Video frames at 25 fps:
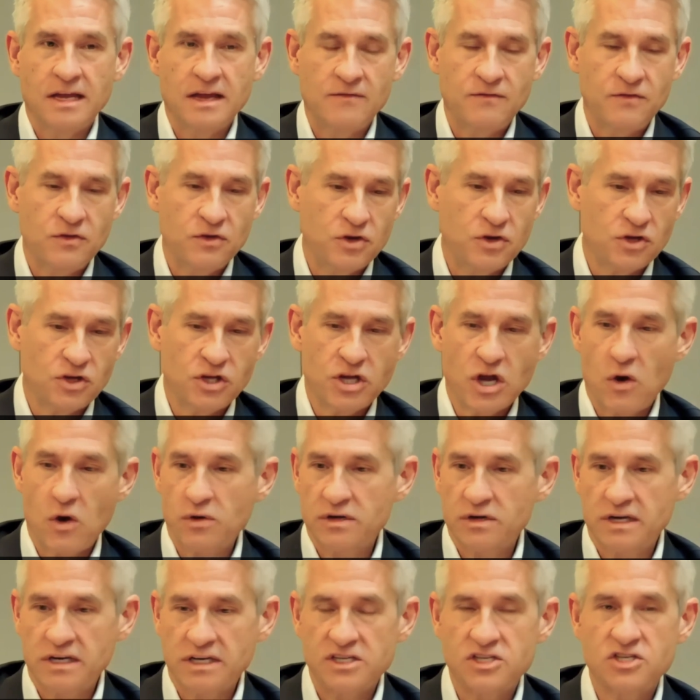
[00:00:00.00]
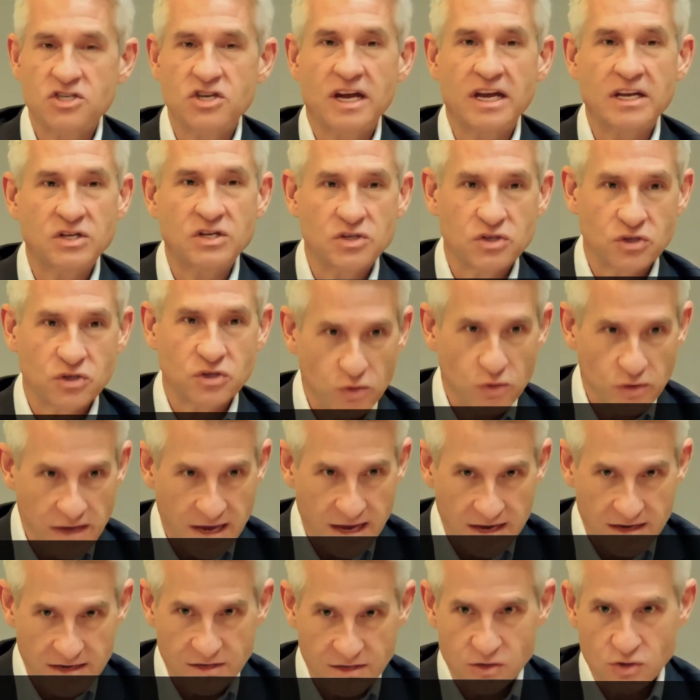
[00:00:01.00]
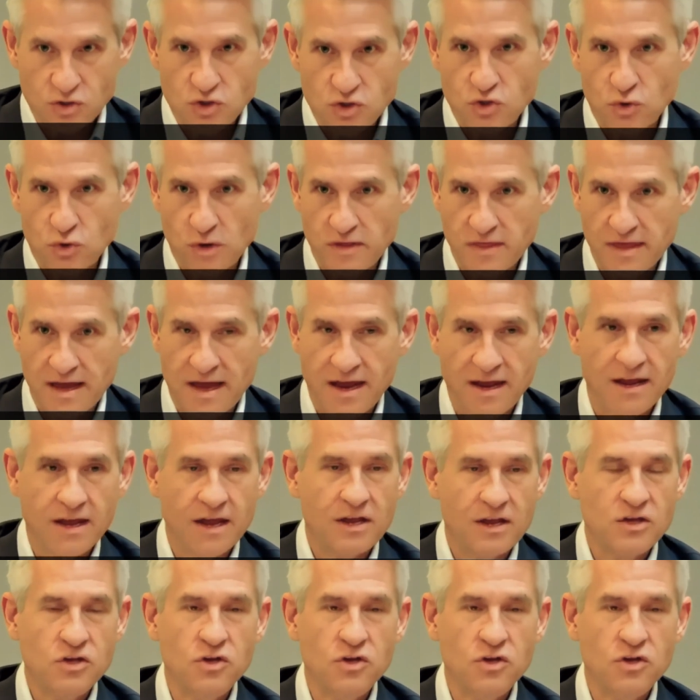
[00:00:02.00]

If you can go on an exchange, do that and enjoy that.